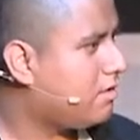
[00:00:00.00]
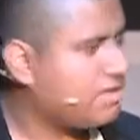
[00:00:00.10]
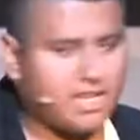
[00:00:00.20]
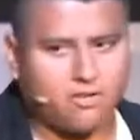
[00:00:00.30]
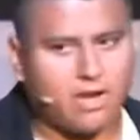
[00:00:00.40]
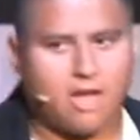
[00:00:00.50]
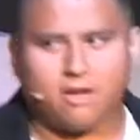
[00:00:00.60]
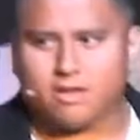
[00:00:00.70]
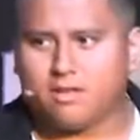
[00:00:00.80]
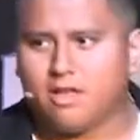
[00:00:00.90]
Dead crowd.
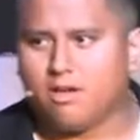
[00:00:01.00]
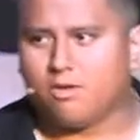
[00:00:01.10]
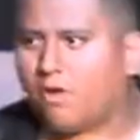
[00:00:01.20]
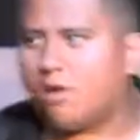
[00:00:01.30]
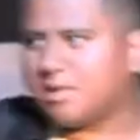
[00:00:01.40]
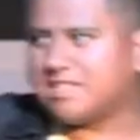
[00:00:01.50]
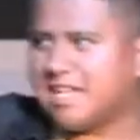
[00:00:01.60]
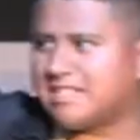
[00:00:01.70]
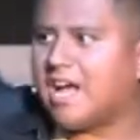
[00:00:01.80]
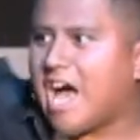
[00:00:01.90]
We've all been
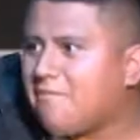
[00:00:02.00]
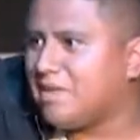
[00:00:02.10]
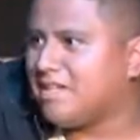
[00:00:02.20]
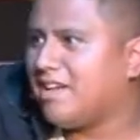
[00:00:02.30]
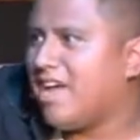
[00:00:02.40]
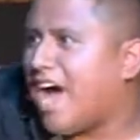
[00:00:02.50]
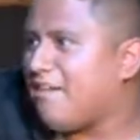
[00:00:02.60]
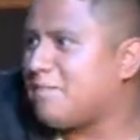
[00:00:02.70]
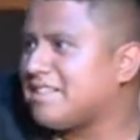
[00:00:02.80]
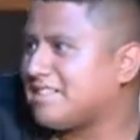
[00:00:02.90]
sent out. I've been, I've
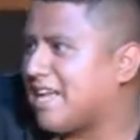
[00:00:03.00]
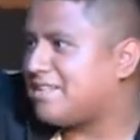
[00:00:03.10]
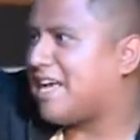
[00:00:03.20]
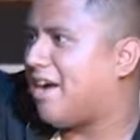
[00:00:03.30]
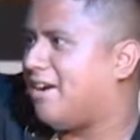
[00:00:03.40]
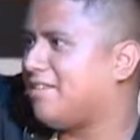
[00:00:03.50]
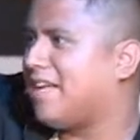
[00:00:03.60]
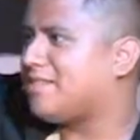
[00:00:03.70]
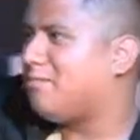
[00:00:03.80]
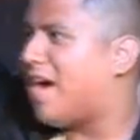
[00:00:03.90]
been sent out.
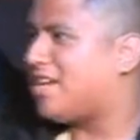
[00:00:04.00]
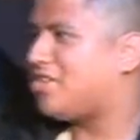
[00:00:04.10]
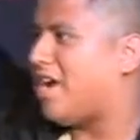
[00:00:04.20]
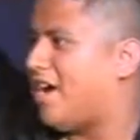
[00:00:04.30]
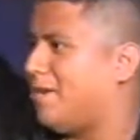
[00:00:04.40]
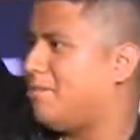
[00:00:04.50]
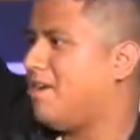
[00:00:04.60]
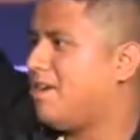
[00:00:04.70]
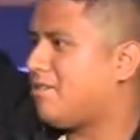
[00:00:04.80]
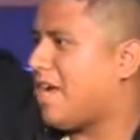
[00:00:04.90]
That's my job,
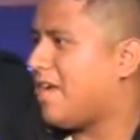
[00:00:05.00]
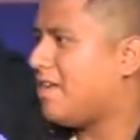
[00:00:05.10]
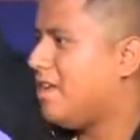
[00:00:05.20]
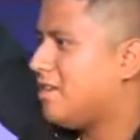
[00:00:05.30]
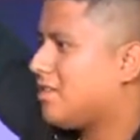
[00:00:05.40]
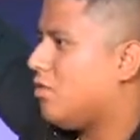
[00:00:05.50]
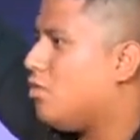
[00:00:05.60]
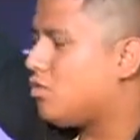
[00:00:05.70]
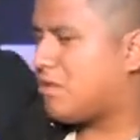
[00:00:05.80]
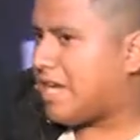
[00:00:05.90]
right? So
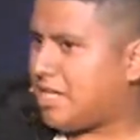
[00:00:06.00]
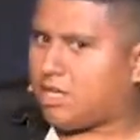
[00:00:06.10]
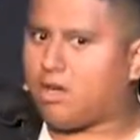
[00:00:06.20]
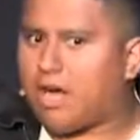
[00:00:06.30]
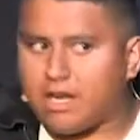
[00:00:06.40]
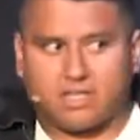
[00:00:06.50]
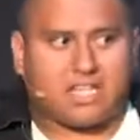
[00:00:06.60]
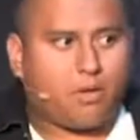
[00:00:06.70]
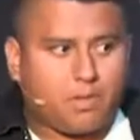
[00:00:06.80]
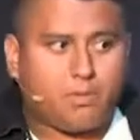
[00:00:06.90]
who's ready to go out and
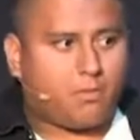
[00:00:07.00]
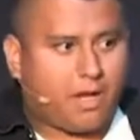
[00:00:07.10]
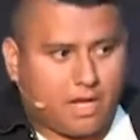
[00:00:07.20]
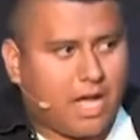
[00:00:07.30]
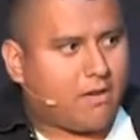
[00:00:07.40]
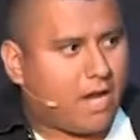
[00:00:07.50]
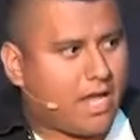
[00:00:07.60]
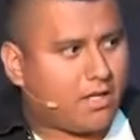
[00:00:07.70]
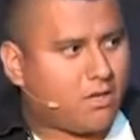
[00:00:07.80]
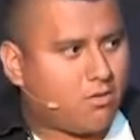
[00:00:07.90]
tell people about God,
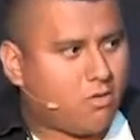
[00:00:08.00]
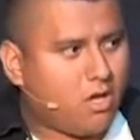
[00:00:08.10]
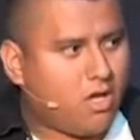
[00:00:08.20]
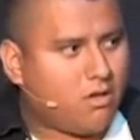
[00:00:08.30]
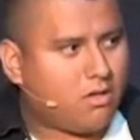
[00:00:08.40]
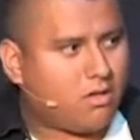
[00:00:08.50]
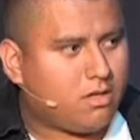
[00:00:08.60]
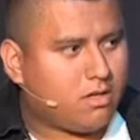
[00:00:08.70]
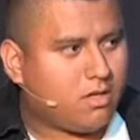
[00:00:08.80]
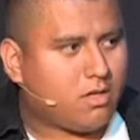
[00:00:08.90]
right? Woo!
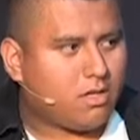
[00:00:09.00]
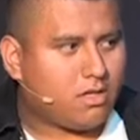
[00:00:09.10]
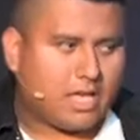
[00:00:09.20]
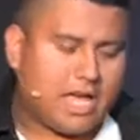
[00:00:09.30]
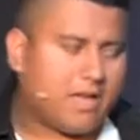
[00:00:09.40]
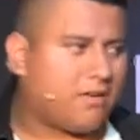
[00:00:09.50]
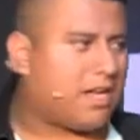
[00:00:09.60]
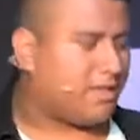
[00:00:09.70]
Yeah, right?